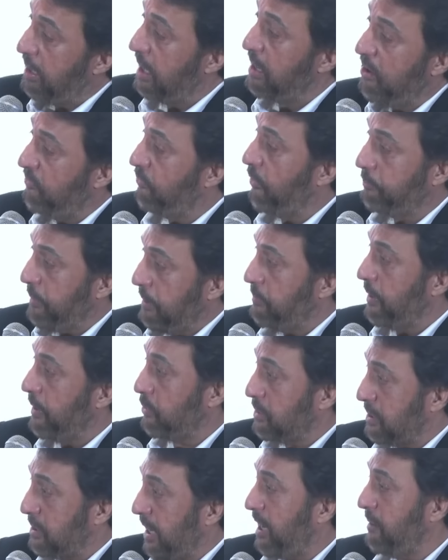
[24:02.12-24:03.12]
enough for people
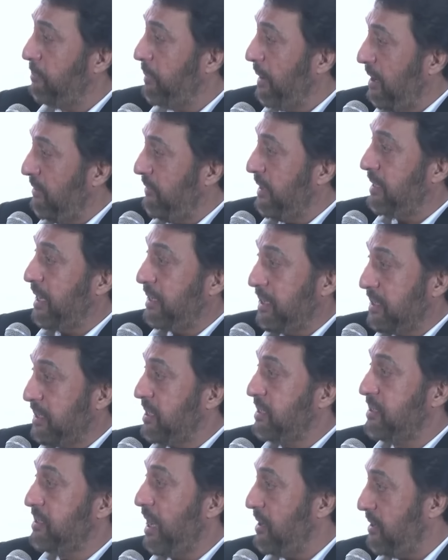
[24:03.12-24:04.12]
to start believing that this
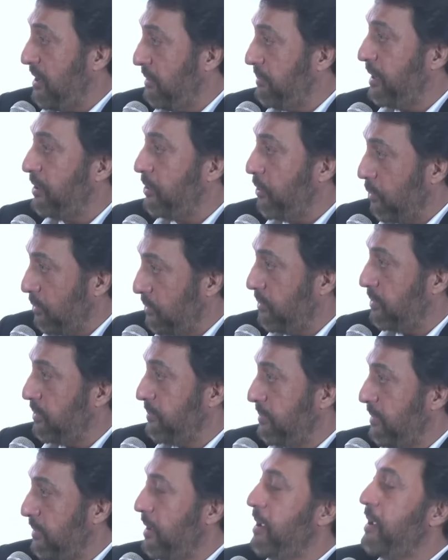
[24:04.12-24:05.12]
is the ultimate truth.
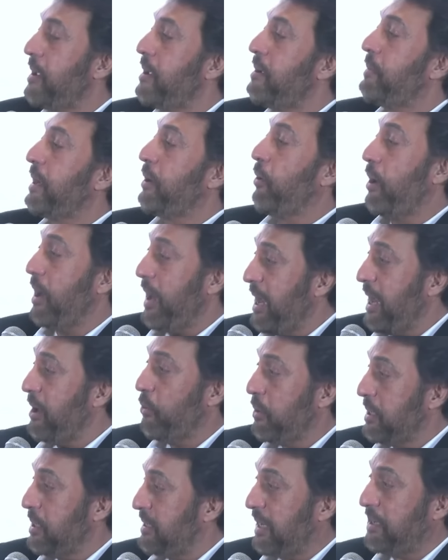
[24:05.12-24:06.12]
But all I
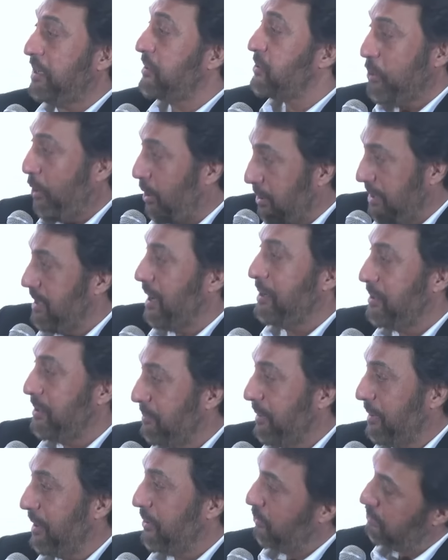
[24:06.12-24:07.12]
know is that it's not the
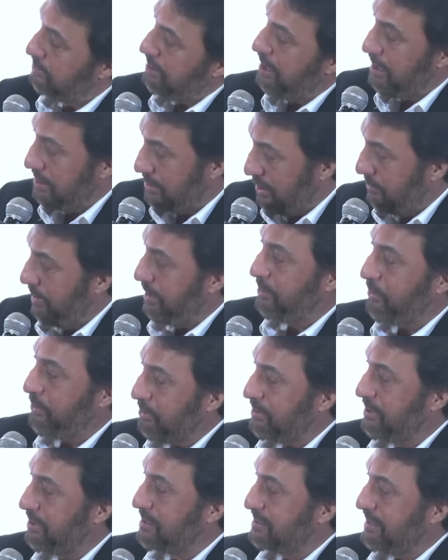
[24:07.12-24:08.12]
ultimate truth. The ultimate
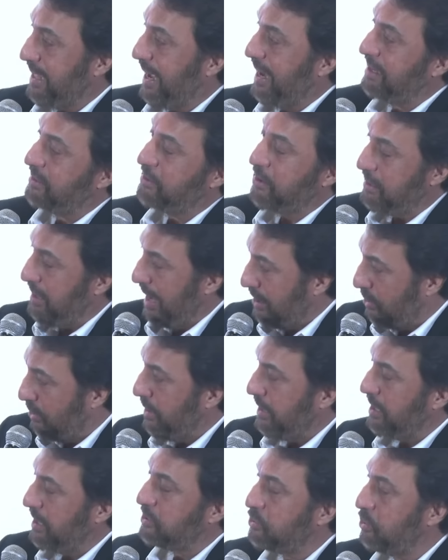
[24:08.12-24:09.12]
truth is that th
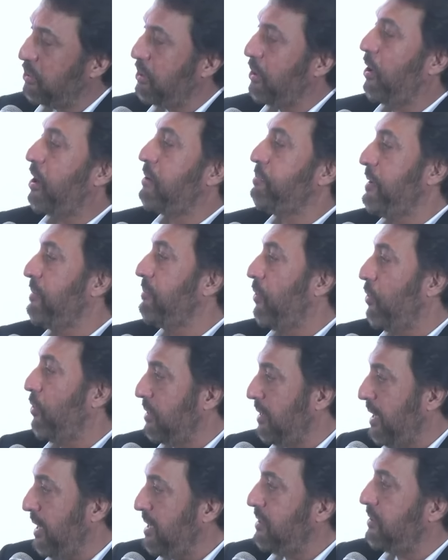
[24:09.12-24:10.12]
equity should not be more
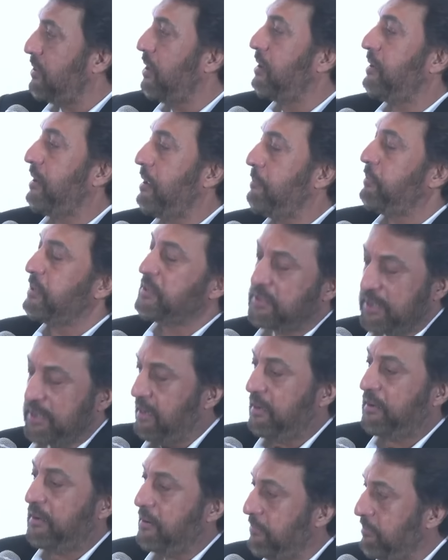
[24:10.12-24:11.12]
than 30
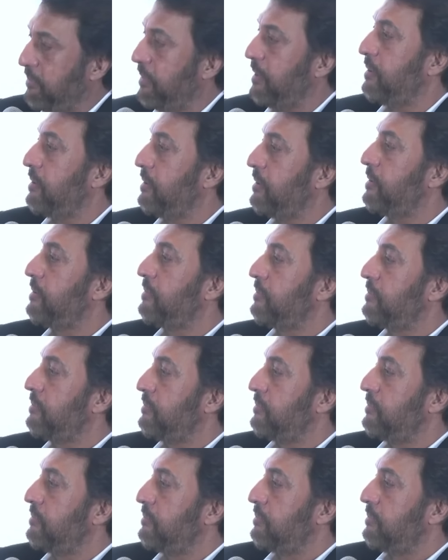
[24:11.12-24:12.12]
30%.
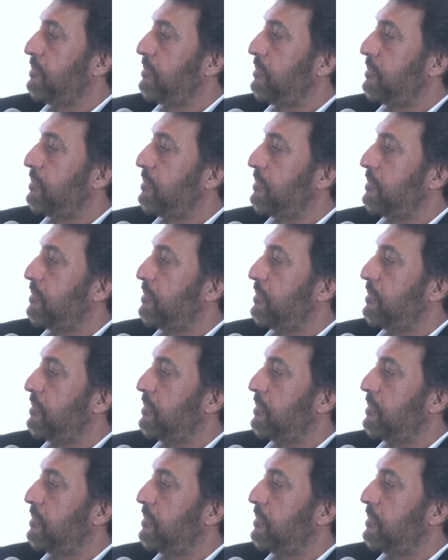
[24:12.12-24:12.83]
Even if your